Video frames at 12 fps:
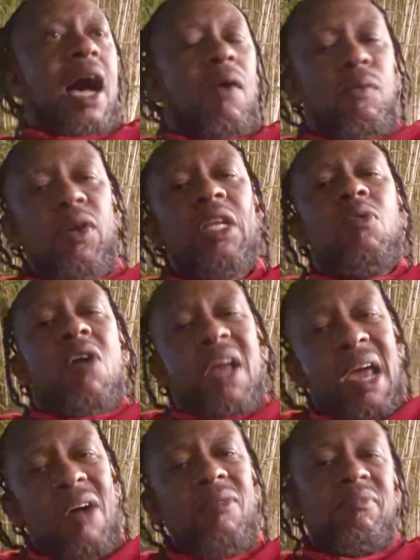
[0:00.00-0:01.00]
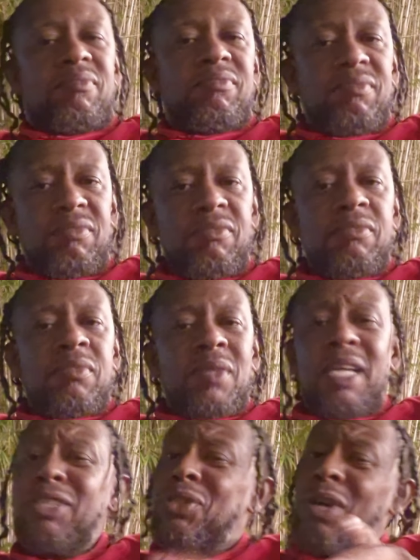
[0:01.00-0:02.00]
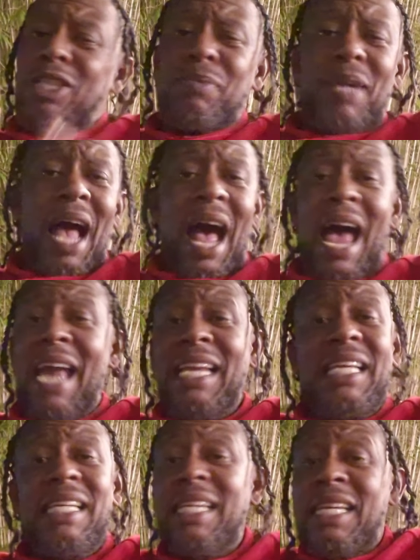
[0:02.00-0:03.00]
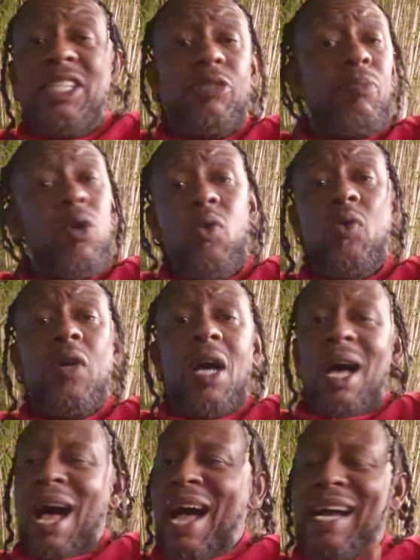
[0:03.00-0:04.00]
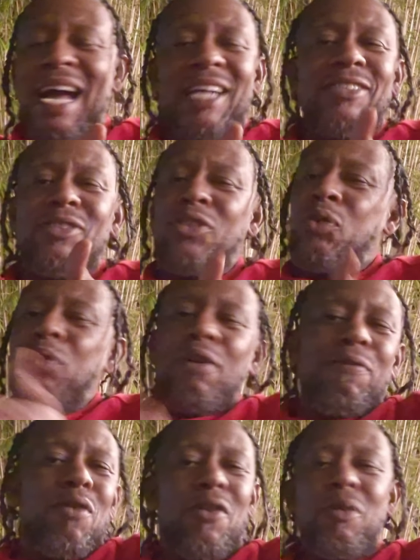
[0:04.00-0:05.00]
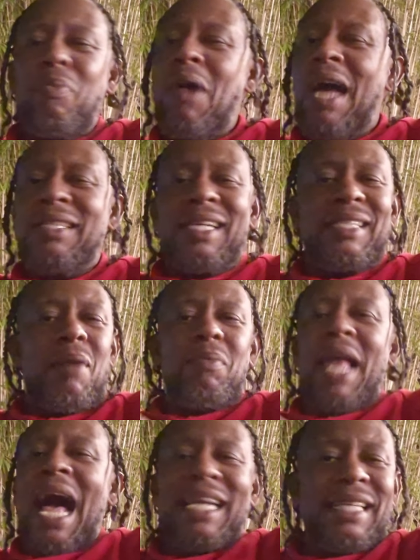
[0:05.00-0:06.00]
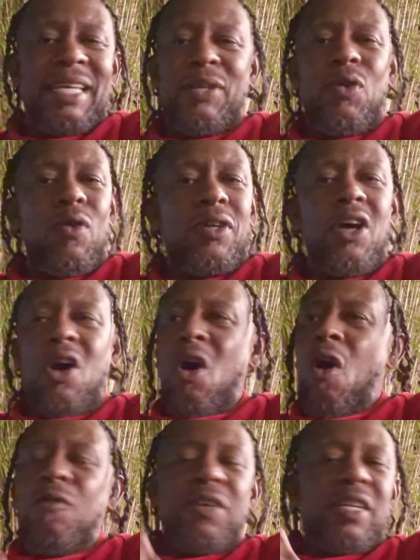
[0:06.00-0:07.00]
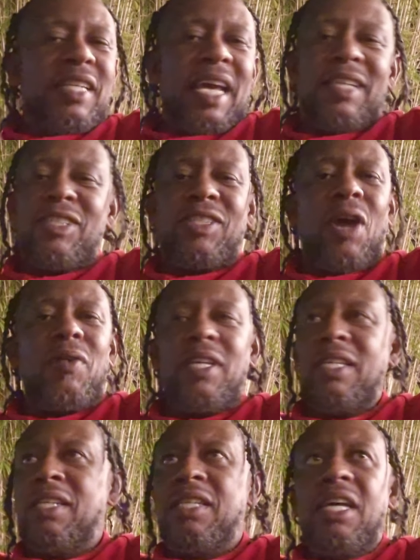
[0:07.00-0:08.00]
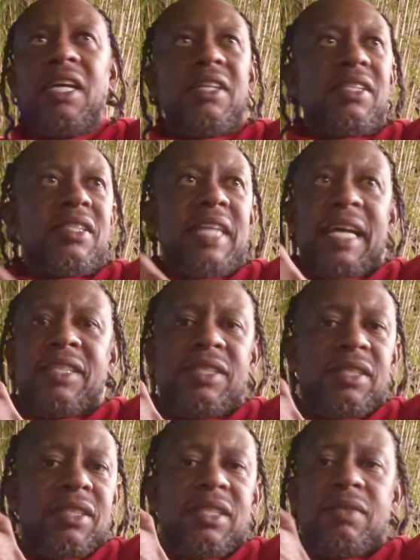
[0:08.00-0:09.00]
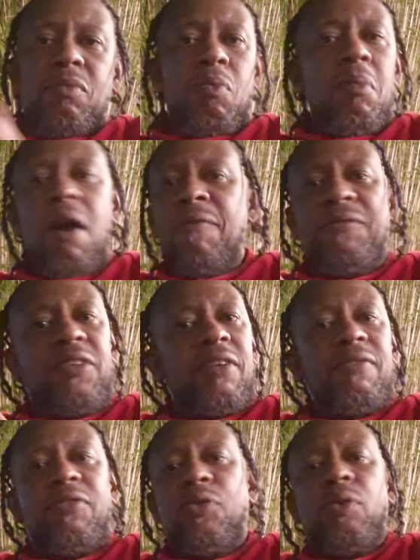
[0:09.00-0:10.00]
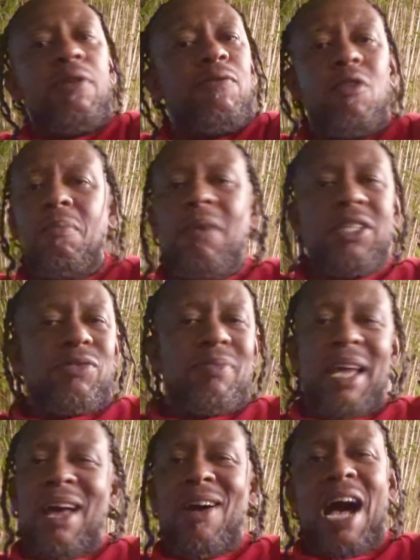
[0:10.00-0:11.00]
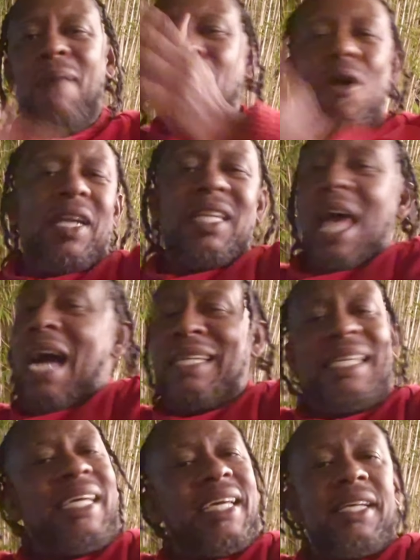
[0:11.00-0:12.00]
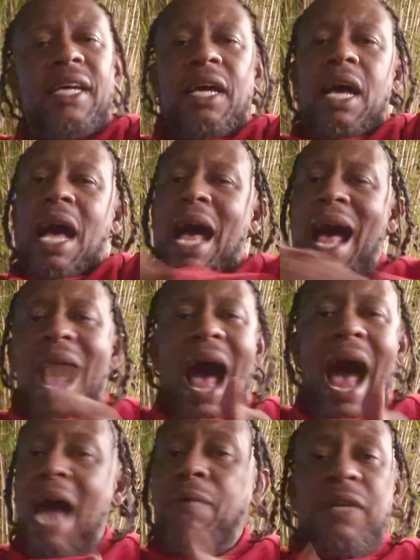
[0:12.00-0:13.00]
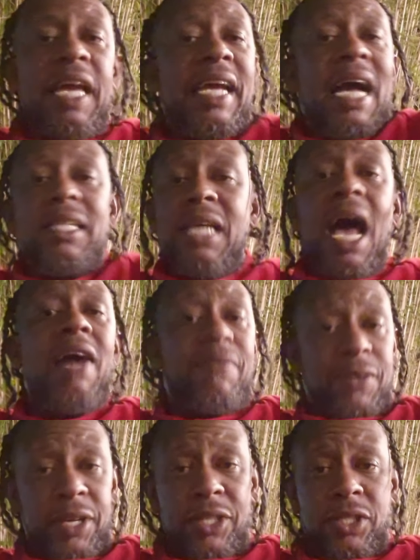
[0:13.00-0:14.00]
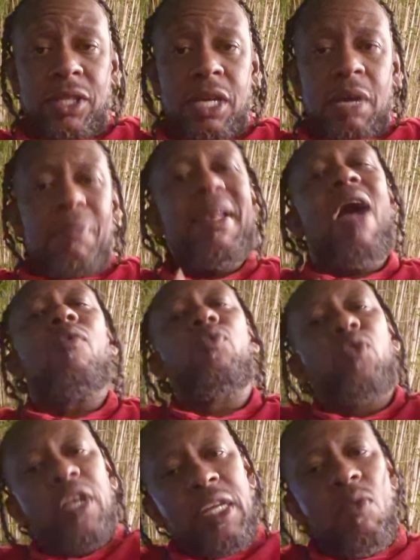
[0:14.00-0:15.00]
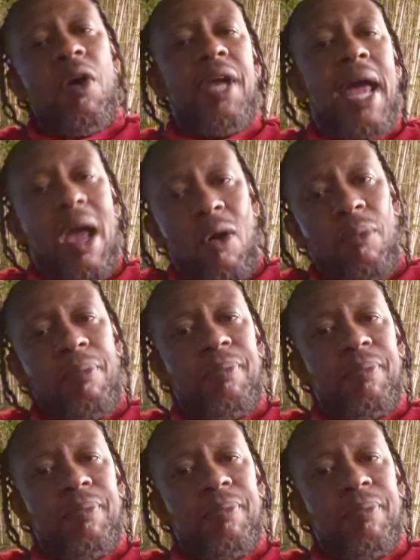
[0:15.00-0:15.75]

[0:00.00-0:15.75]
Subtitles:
I really want to help. And trust me, I ain't even in this mood. I got 3 or 4 other projects I'm locked in on over the next next month to 3 or 4 months from now. I'm already locked in. I really ain't got time for this, but I really want to help.